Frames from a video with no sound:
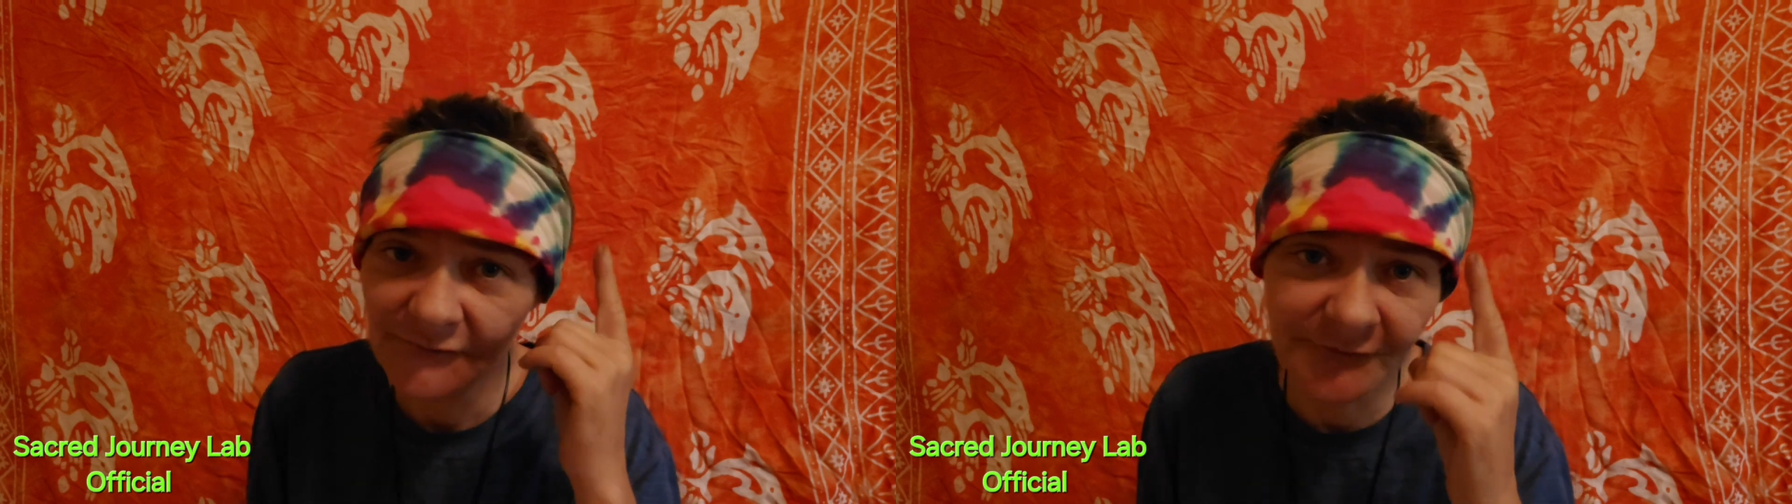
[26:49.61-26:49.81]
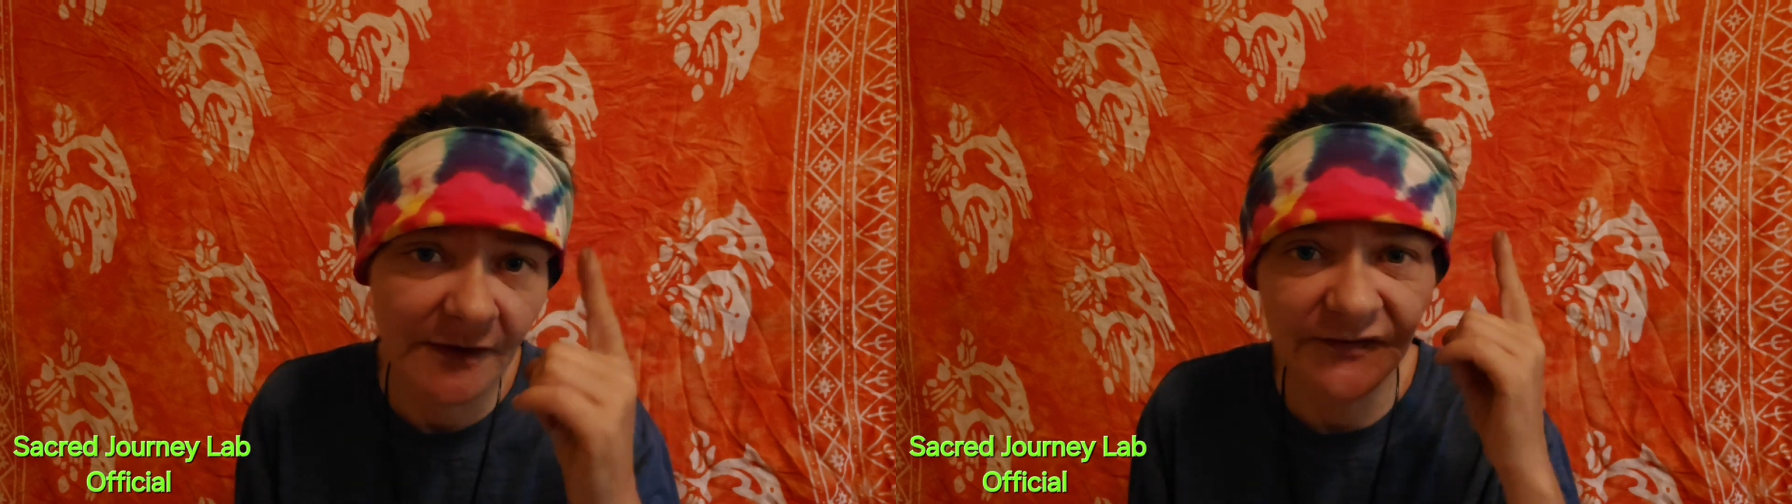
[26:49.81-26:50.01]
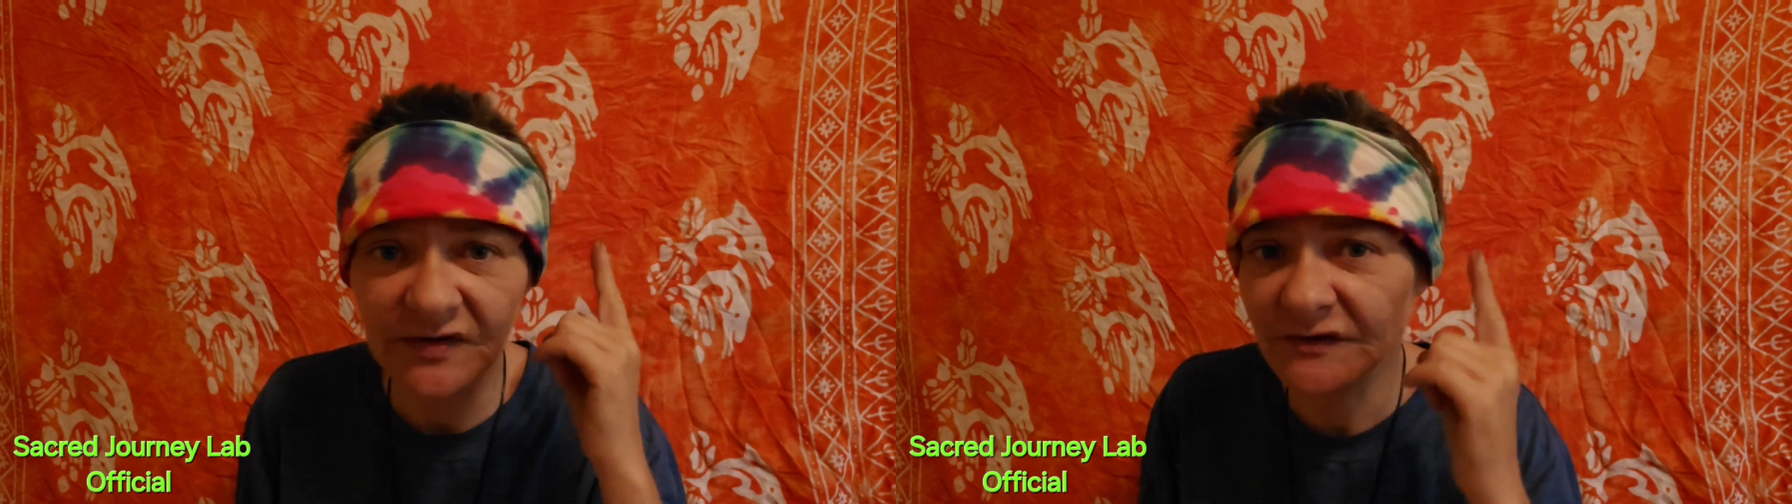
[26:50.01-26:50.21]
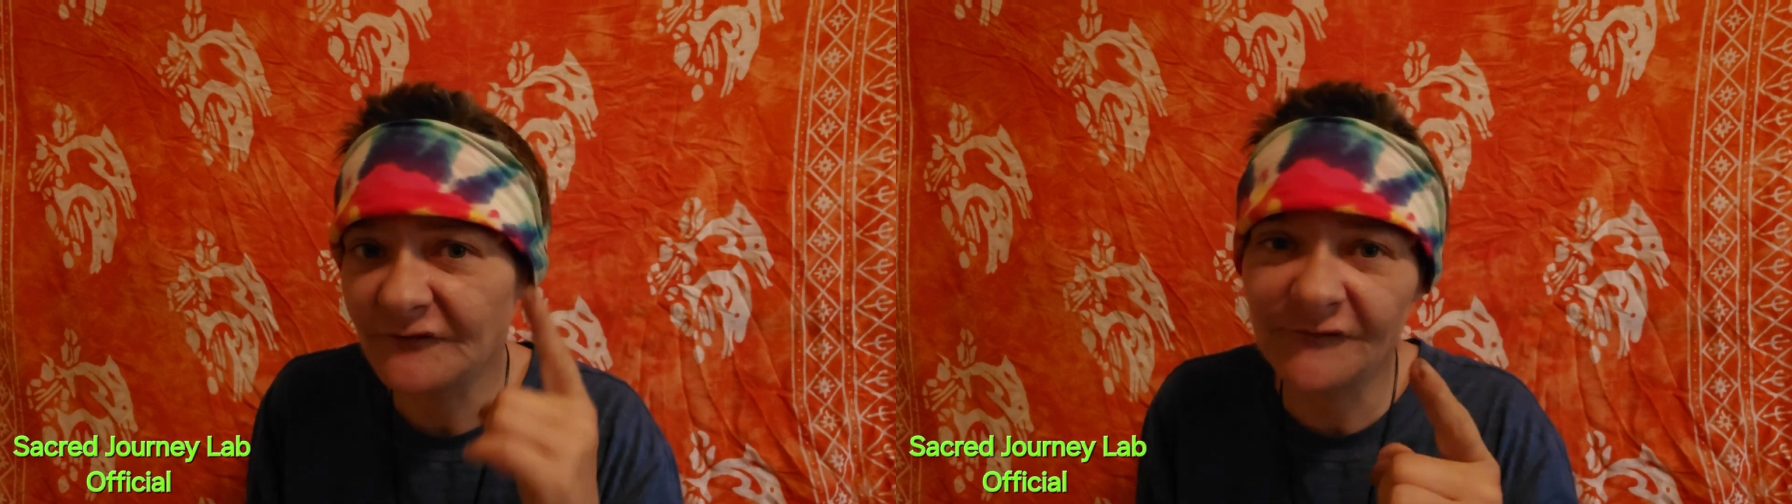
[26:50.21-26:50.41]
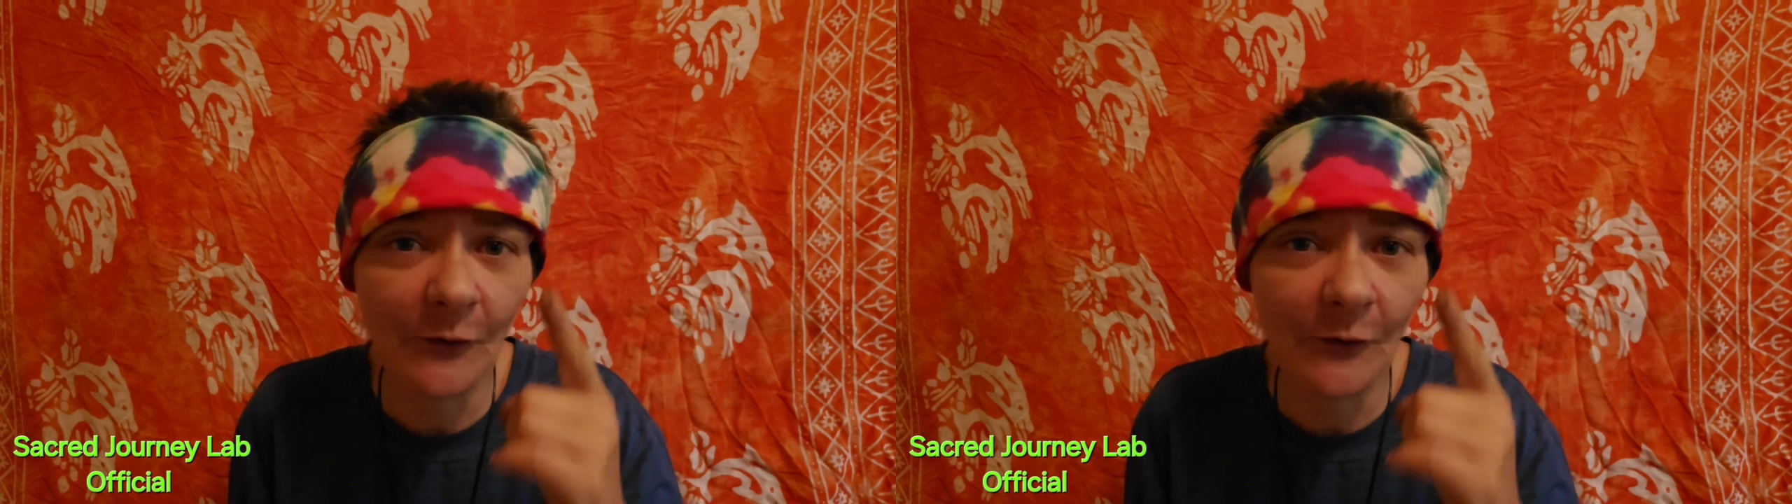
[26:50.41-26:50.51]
first and